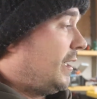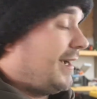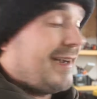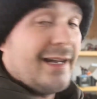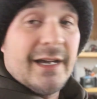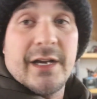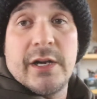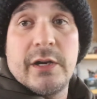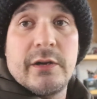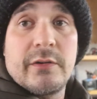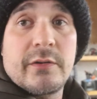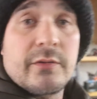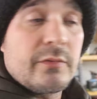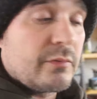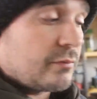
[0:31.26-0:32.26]

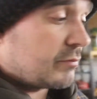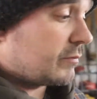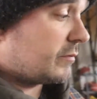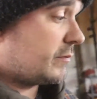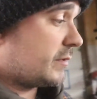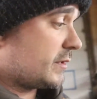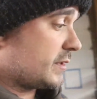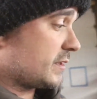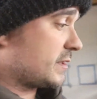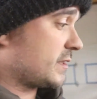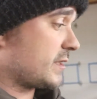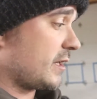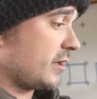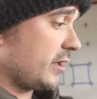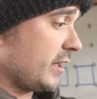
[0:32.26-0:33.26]
it's
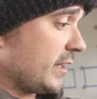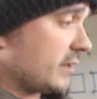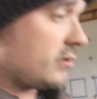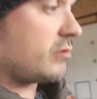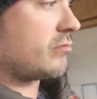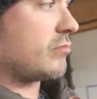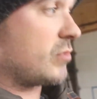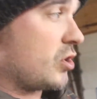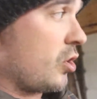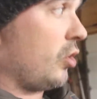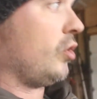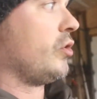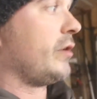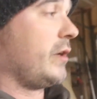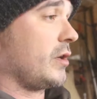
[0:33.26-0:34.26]
starting to get
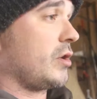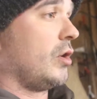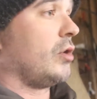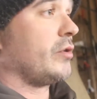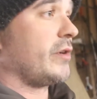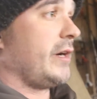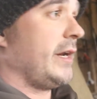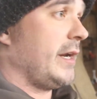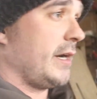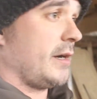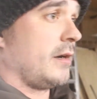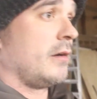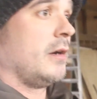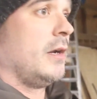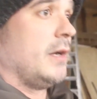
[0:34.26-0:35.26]
colder and colder
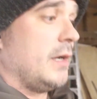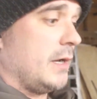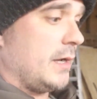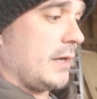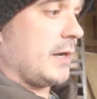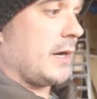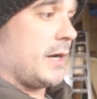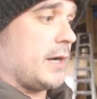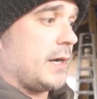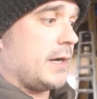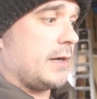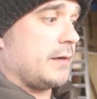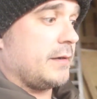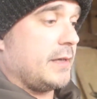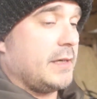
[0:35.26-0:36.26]
here.
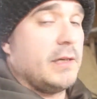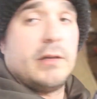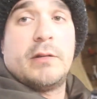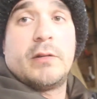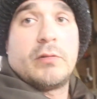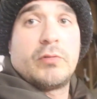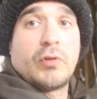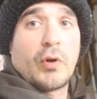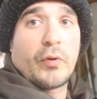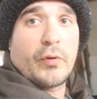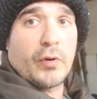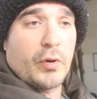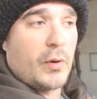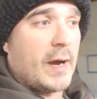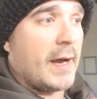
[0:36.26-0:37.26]
In
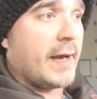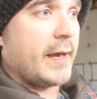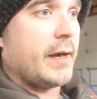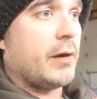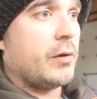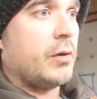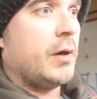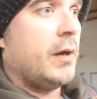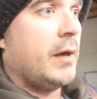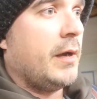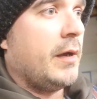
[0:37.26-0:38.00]
northern Ohio.